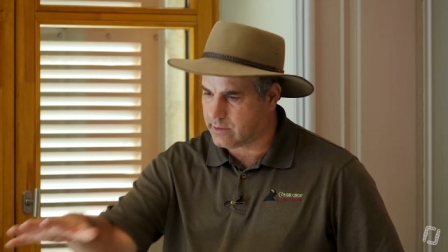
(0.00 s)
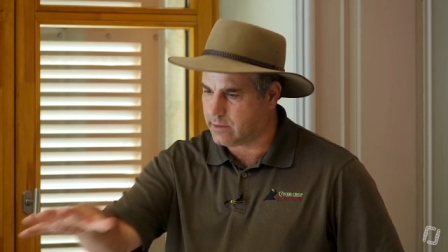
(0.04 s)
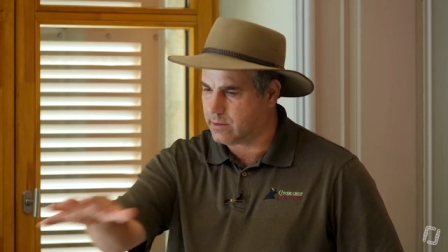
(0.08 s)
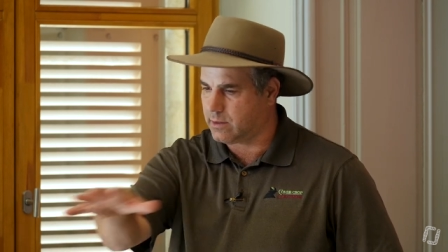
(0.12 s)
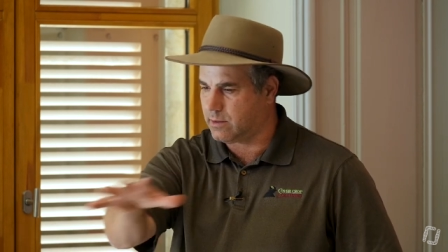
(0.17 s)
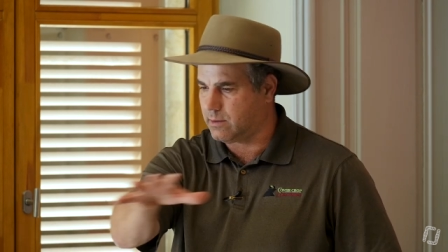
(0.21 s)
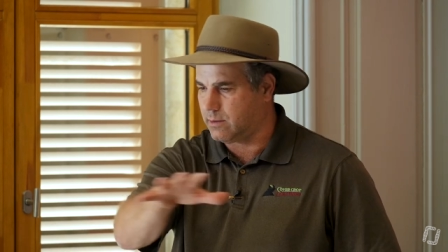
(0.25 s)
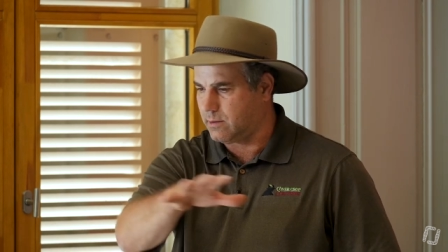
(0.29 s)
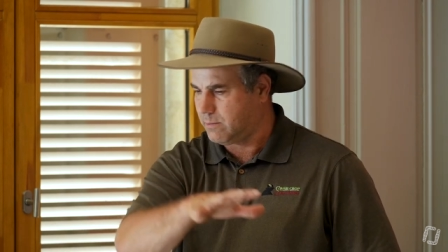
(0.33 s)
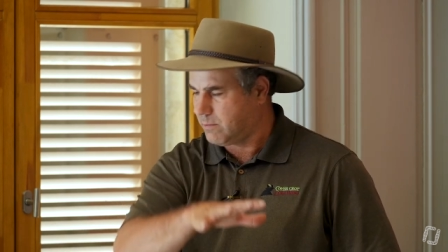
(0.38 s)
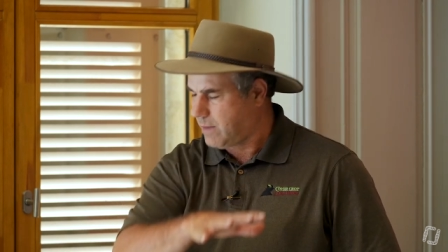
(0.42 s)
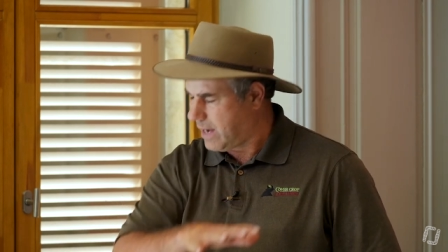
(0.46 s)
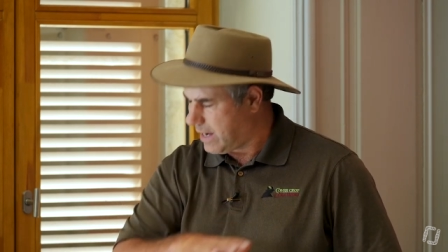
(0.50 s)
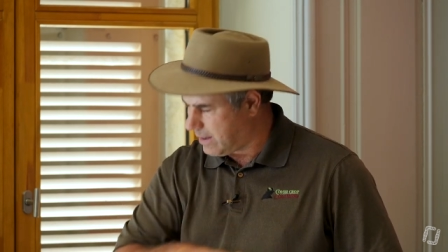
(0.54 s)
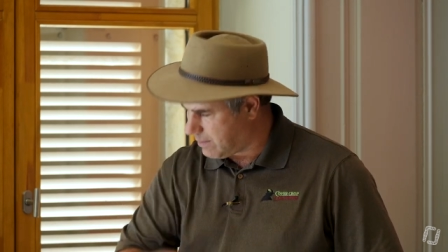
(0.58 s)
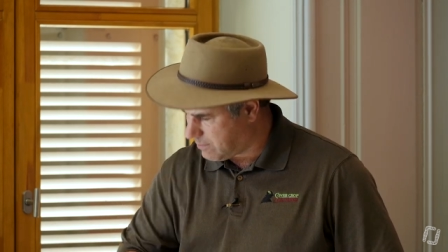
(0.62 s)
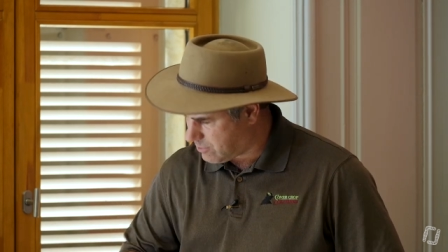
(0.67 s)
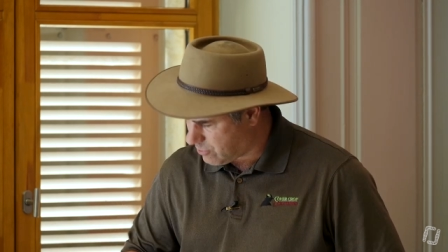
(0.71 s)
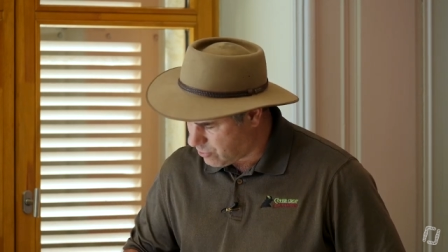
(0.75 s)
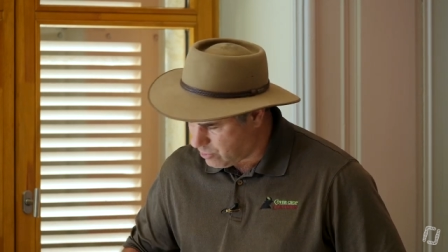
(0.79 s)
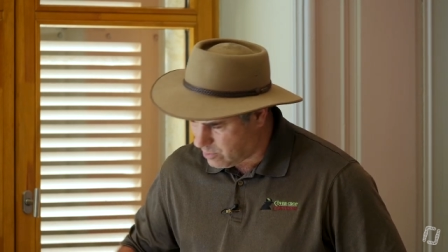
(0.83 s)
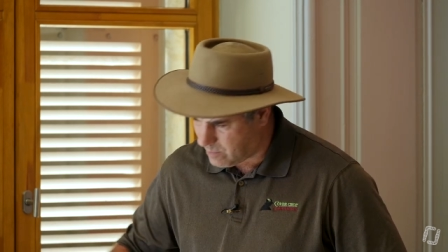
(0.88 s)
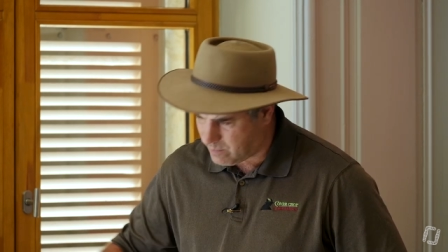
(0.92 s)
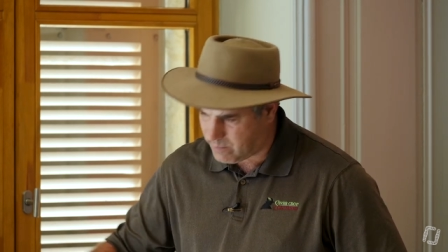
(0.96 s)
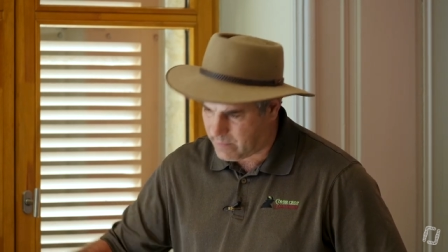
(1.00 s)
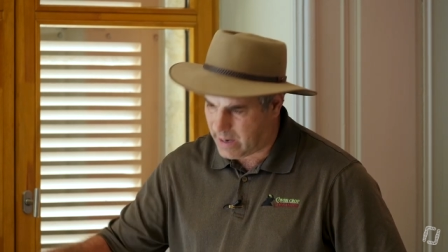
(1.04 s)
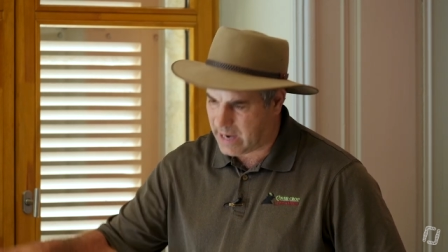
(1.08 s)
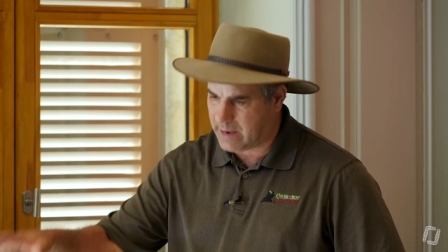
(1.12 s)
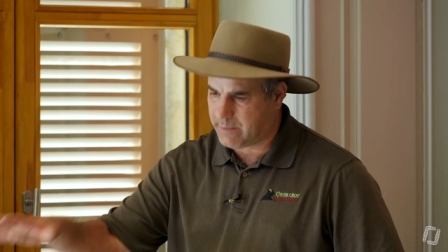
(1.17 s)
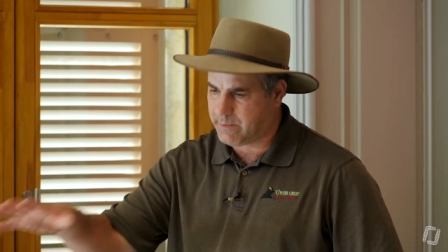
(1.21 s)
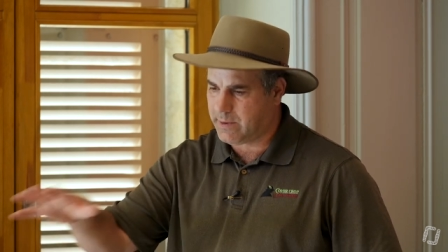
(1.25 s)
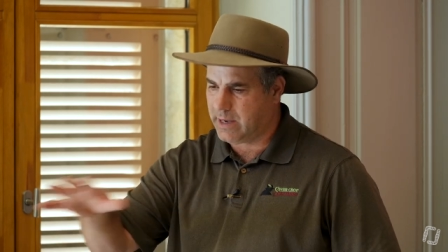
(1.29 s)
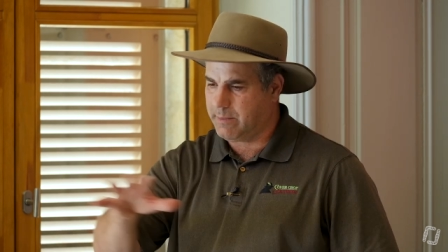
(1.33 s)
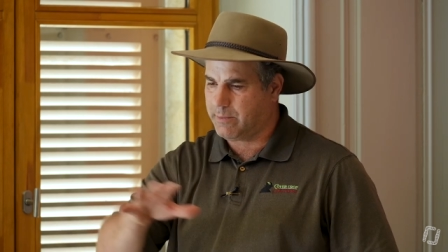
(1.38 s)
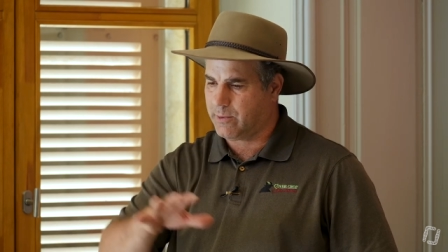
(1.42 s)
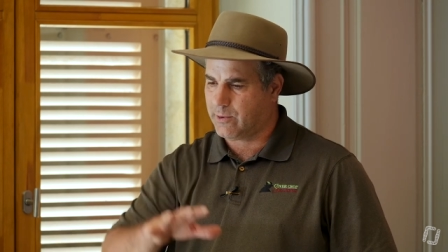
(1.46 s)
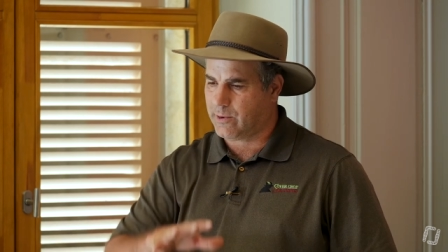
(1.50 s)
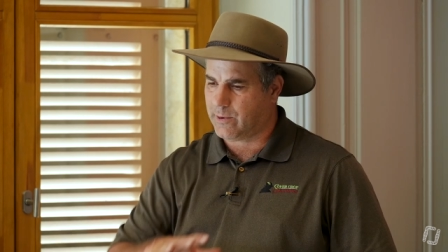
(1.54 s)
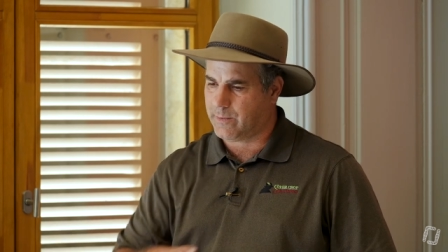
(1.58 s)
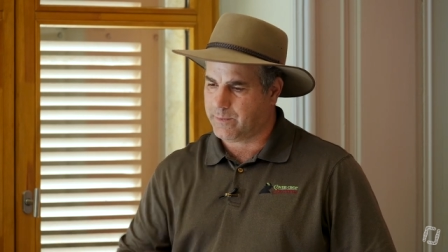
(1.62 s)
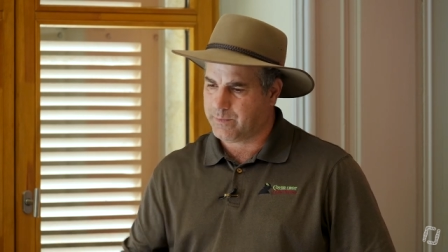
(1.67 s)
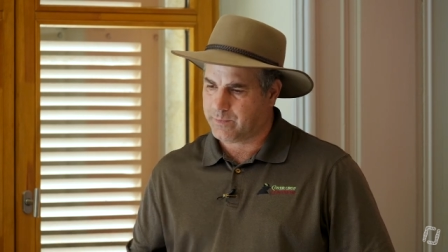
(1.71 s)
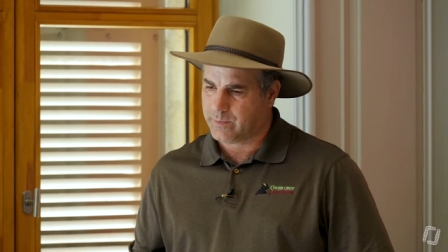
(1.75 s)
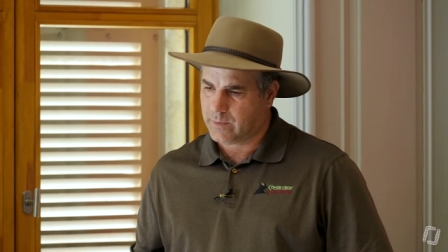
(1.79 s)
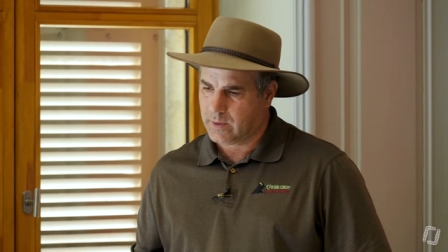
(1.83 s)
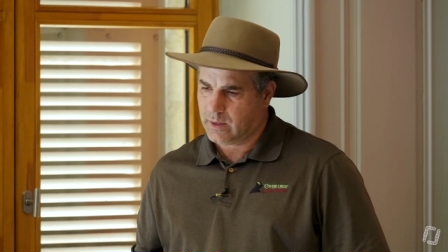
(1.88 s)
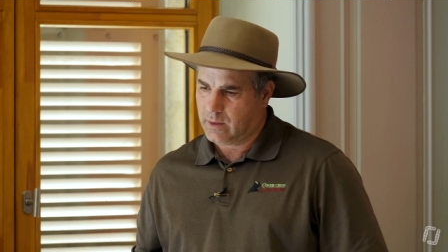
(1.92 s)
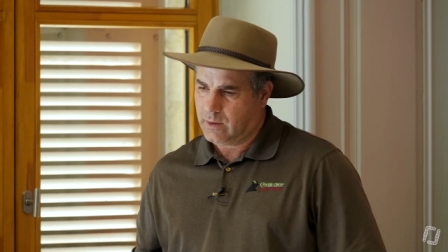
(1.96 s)
to the my group, my
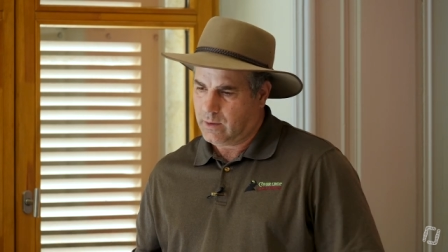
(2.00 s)
people,